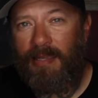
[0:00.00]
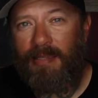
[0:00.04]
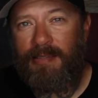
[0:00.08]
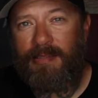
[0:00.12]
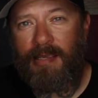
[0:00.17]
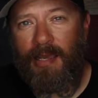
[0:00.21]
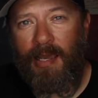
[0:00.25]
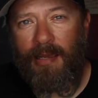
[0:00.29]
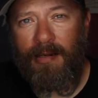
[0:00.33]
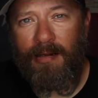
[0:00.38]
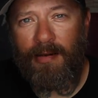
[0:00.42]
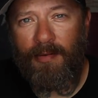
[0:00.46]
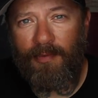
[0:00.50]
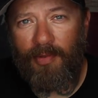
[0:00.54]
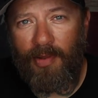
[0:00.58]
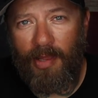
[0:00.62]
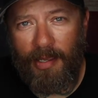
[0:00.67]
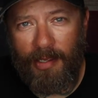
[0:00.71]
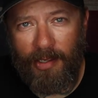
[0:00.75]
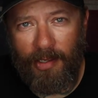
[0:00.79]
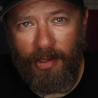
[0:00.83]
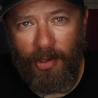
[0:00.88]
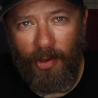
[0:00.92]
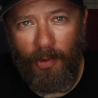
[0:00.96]
It's kind of
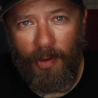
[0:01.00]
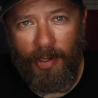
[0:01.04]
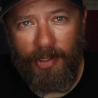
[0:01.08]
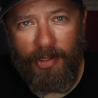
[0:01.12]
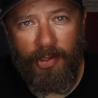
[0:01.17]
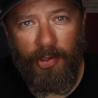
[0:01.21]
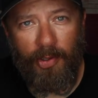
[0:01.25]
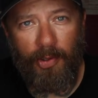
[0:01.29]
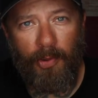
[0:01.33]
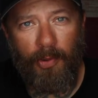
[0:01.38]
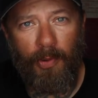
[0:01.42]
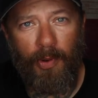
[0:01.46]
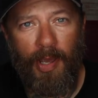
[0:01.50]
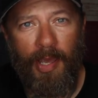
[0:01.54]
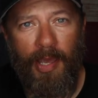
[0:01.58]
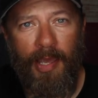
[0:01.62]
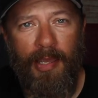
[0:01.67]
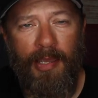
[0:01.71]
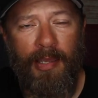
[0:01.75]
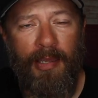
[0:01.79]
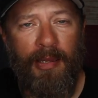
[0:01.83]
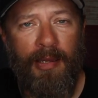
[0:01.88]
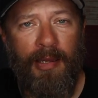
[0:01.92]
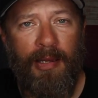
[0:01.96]
like going to
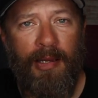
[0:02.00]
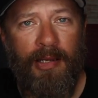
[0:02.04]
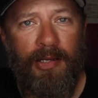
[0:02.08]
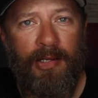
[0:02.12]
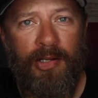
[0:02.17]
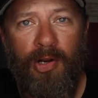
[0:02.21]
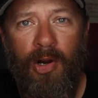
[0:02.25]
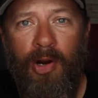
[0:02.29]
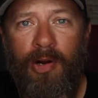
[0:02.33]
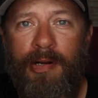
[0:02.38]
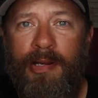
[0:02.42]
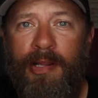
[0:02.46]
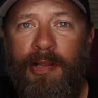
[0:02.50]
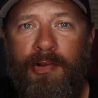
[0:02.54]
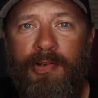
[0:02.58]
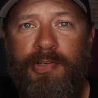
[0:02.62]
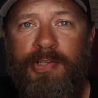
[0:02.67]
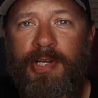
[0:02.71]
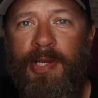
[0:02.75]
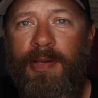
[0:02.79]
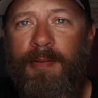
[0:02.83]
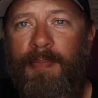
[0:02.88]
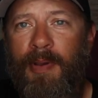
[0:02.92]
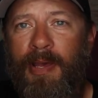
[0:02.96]
a car
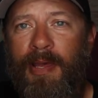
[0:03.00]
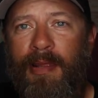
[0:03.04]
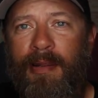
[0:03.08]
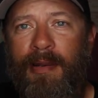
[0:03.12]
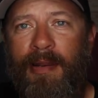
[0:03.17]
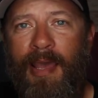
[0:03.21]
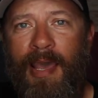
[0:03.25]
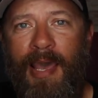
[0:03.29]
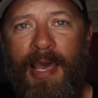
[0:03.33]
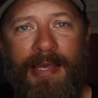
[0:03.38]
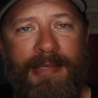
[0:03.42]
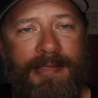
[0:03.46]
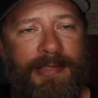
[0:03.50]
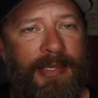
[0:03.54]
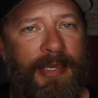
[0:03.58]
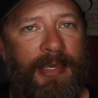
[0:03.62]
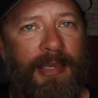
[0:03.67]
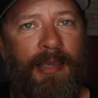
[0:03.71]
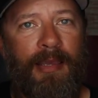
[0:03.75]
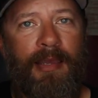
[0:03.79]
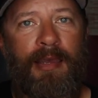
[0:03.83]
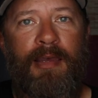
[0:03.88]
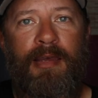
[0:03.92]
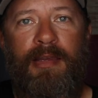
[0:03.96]
dealership and
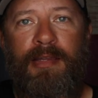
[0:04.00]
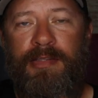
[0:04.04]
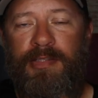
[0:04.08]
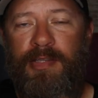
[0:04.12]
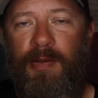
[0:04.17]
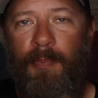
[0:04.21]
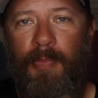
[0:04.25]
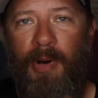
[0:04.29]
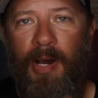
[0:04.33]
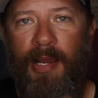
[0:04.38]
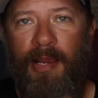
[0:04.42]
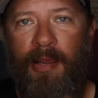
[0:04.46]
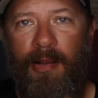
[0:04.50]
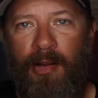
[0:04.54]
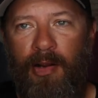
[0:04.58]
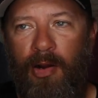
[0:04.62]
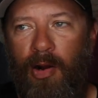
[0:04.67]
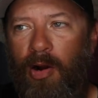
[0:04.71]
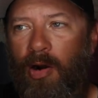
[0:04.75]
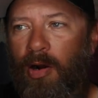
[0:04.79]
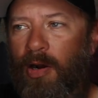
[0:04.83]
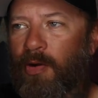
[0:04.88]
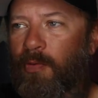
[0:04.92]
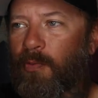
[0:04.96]
asking to buy a
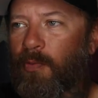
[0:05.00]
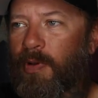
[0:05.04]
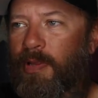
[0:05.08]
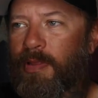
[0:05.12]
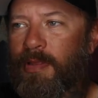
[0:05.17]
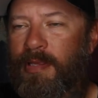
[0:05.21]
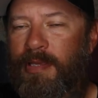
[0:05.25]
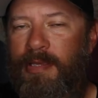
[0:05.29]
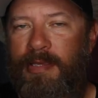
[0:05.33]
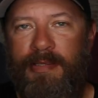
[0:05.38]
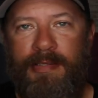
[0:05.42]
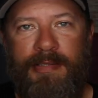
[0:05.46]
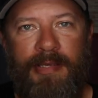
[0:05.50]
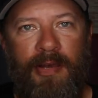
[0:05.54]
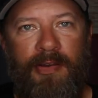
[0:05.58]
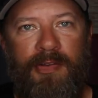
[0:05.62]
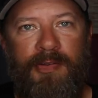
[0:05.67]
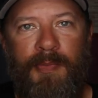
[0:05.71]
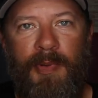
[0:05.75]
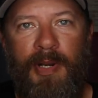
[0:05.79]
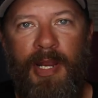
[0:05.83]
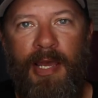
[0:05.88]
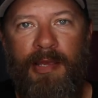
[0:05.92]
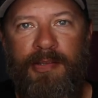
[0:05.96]
car. And when the
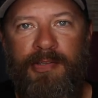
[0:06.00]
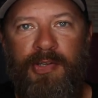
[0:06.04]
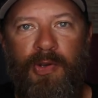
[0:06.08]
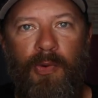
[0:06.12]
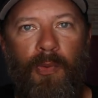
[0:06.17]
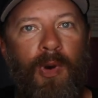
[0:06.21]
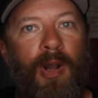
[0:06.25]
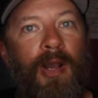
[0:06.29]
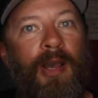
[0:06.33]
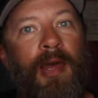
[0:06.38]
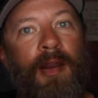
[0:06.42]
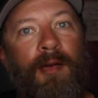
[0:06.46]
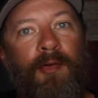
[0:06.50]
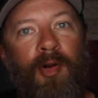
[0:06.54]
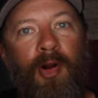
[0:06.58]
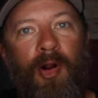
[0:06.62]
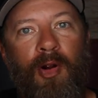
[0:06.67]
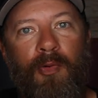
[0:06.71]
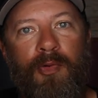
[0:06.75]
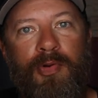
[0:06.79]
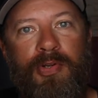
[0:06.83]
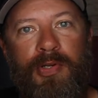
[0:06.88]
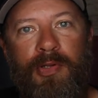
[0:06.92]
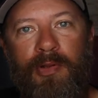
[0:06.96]
salesman asks you, what kind of
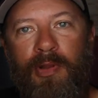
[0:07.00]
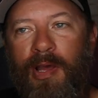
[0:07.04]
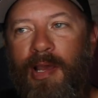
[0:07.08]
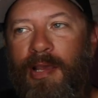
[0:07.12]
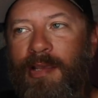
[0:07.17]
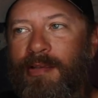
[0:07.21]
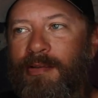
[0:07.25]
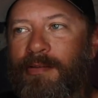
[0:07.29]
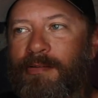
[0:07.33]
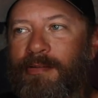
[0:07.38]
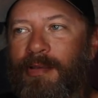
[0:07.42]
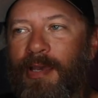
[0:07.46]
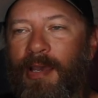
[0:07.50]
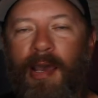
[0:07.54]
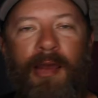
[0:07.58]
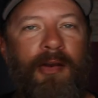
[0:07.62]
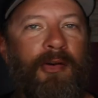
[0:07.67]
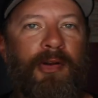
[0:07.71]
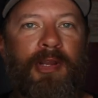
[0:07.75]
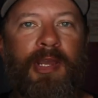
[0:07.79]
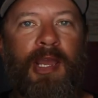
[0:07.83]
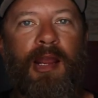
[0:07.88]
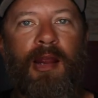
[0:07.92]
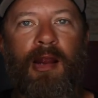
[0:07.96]
car would you like? You say, I
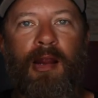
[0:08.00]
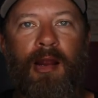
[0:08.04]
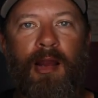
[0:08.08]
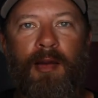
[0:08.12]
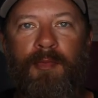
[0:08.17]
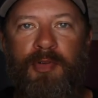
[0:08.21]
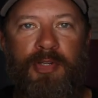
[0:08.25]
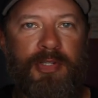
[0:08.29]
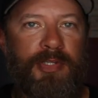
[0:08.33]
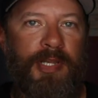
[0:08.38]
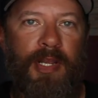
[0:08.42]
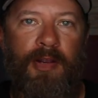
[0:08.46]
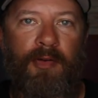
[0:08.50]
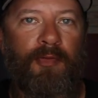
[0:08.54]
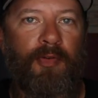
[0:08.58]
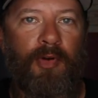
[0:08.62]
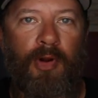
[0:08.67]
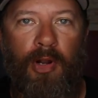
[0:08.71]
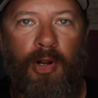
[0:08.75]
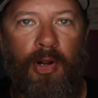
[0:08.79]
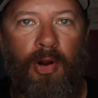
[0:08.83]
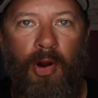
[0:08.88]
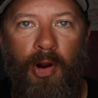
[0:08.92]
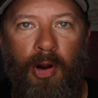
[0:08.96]
don't care. I'm just here
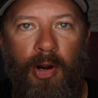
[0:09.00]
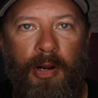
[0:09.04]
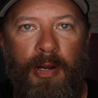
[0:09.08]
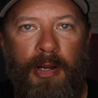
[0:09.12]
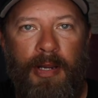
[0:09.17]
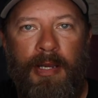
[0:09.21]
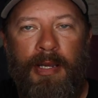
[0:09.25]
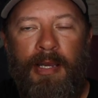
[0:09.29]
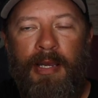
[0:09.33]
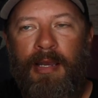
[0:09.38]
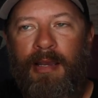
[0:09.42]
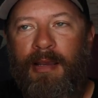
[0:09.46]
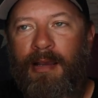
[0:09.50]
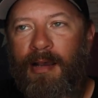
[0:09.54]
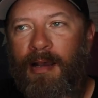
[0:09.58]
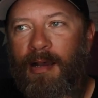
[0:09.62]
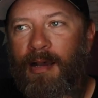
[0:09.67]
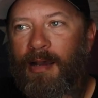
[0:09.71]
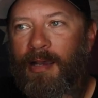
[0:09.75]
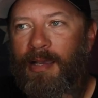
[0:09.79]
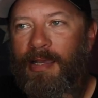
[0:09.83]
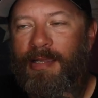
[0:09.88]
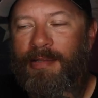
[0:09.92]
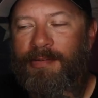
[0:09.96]
for a car.
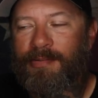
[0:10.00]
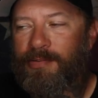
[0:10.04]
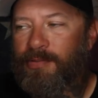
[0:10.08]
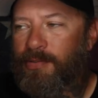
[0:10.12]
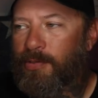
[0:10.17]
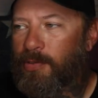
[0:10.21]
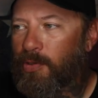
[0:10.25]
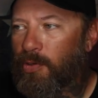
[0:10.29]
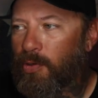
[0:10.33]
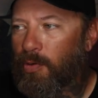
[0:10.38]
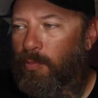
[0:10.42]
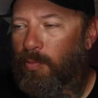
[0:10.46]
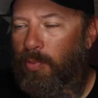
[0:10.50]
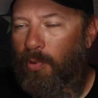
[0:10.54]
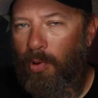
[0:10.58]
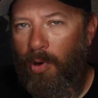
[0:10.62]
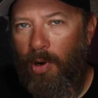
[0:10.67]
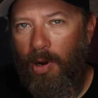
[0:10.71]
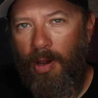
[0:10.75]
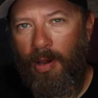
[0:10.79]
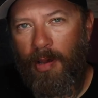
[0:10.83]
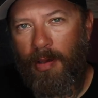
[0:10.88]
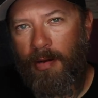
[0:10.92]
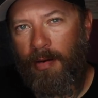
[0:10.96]
It's too
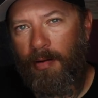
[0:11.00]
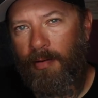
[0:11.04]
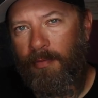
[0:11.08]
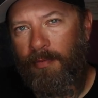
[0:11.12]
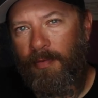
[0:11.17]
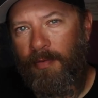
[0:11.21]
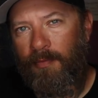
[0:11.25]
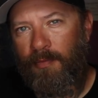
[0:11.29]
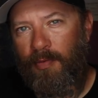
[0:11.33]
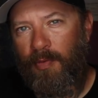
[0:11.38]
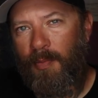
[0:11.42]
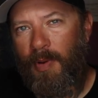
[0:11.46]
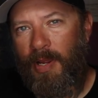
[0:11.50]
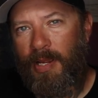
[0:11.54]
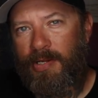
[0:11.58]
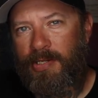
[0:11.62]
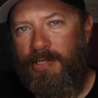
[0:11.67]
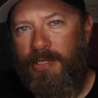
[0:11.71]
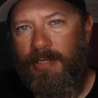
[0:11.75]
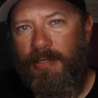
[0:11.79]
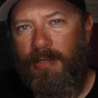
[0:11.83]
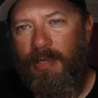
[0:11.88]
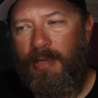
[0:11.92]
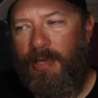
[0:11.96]
broad of
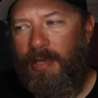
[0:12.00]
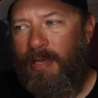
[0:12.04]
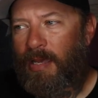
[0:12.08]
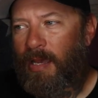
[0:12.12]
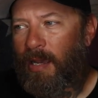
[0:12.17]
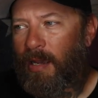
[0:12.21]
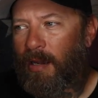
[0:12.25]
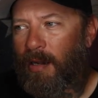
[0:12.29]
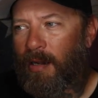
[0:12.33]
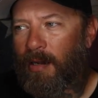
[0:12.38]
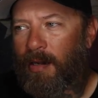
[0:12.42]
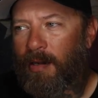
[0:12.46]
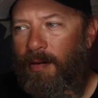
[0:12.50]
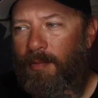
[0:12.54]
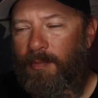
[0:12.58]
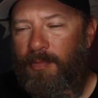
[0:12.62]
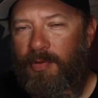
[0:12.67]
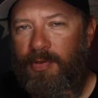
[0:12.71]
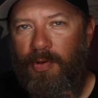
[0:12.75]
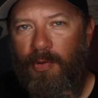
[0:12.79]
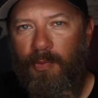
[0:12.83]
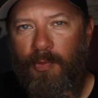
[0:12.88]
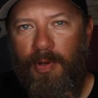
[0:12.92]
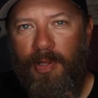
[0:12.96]
information
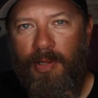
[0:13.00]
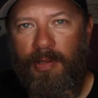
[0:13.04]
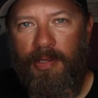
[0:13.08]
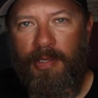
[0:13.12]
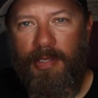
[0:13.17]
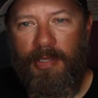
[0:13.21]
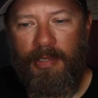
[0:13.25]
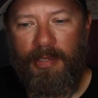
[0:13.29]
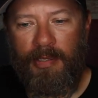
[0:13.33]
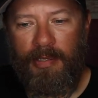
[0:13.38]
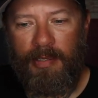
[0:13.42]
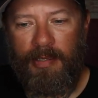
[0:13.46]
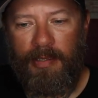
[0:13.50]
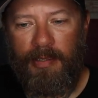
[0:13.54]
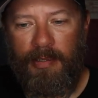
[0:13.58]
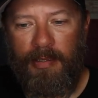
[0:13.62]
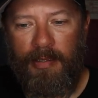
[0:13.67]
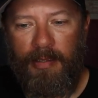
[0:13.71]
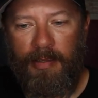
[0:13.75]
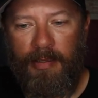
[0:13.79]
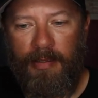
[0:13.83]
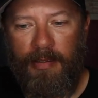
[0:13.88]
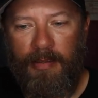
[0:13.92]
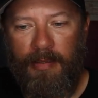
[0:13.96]
to really
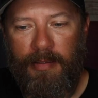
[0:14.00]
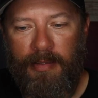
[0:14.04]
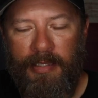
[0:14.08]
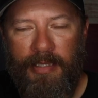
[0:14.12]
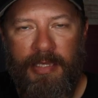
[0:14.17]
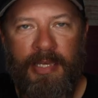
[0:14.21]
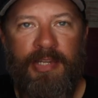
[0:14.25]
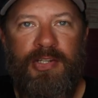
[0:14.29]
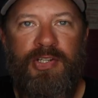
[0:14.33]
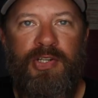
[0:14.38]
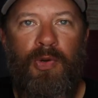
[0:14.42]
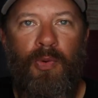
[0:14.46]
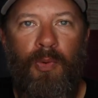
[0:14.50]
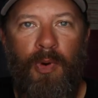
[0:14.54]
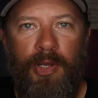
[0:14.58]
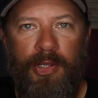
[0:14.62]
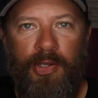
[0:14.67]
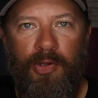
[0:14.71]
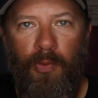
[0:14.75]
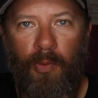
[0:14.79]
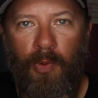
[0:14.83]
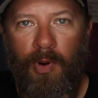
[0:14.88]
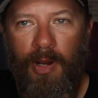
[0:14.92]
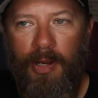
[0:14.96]
get you what
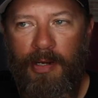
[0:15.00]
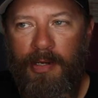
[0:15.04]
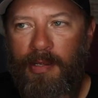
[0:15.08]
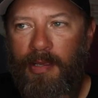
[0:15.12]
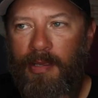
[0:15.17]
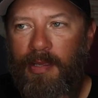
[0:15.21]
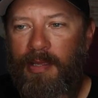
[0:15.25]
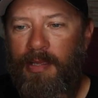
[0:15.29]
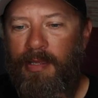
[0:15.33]
you want.